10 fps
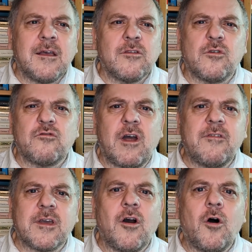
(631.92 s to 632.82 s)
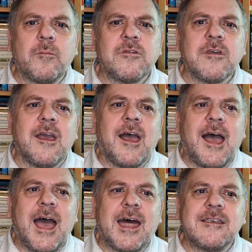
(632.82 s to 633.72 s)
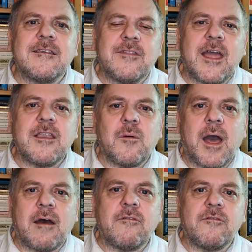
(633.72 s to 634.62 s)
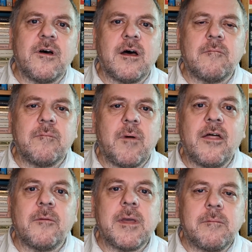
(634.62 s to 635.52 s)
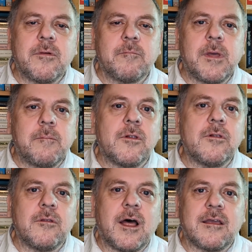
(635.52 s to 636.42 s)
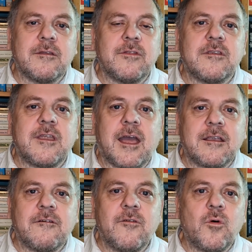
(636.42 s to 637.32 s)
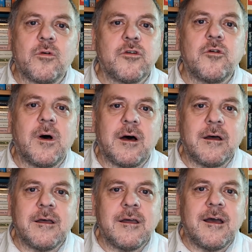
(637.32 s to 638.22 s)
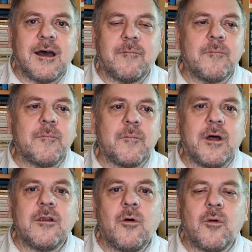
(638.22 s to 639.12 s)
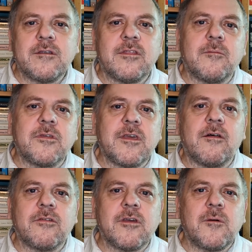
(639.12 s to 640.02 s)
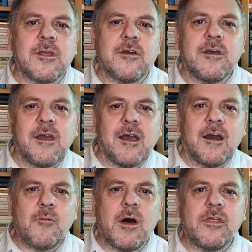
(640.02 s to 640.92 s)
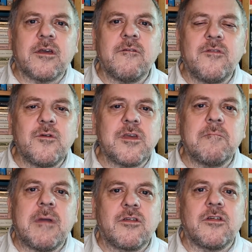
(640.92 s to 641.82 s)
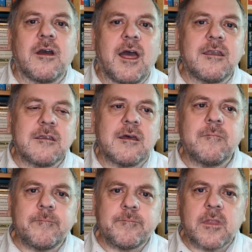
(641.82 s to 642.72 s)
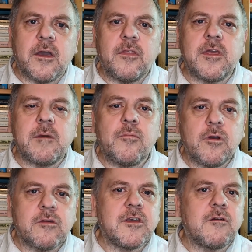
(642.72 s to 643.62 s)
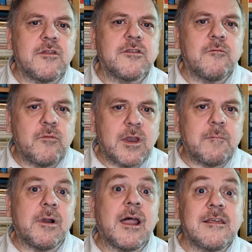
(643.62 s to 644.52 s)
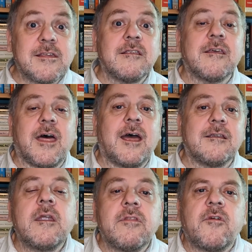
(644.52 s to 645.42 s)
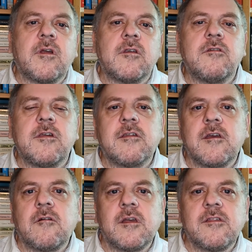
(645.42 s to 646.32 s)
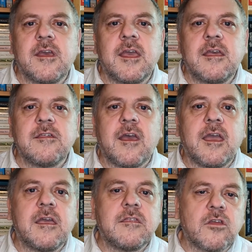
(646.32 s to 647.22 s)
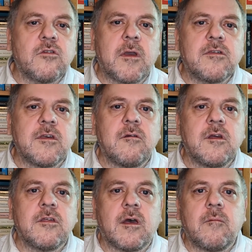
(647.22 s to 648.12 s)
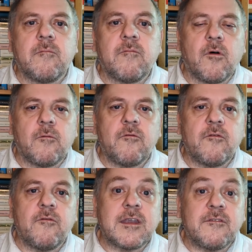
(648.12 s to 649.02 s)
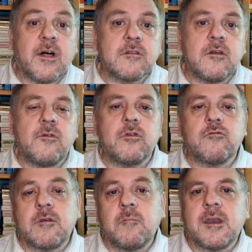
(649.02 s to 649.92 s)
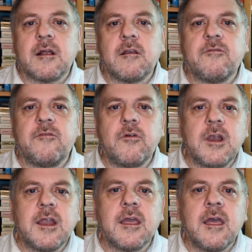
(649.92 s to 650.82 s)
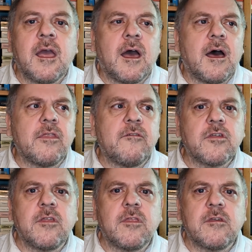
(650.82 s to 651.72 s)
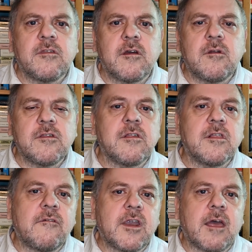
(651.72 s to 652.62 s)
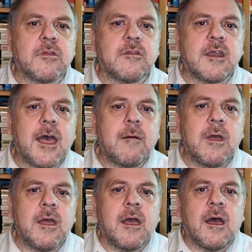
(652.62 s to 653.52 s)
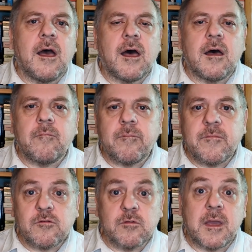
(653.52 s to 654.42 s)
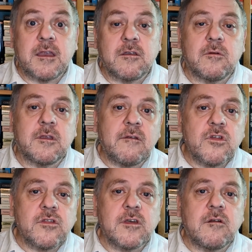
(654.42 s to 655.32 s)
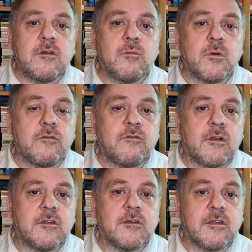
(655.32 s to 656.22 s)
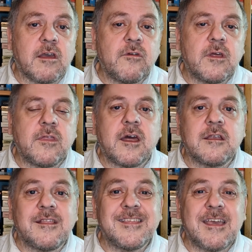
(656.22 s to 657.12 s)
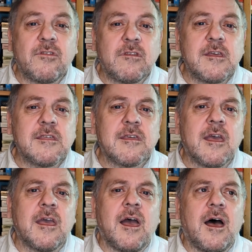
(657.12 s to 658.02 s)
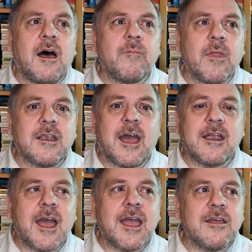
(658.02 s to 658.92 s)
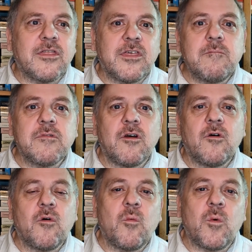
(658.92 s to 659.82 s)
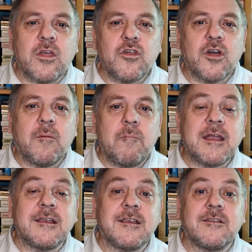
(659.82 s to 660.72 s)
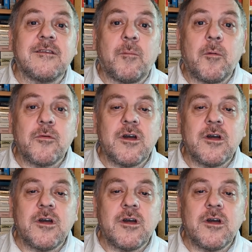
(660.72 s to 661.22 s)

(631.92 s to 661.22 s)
sort of traffic cops. And then you have um, other people, people like the detective force who are um, a law unto themselves. So it's a, a rather confusing mixture. And uh, the Bruno series really plays into that. Another very interesting series is a Dutch-based series um, of van der Valk novels written by Nicolas Freeling. Uh, the first in this series is Love in Amsterdam. Um, this was made into a television series which was very successful in the 1970s. Um, it had a theme song which uh, made it into the pop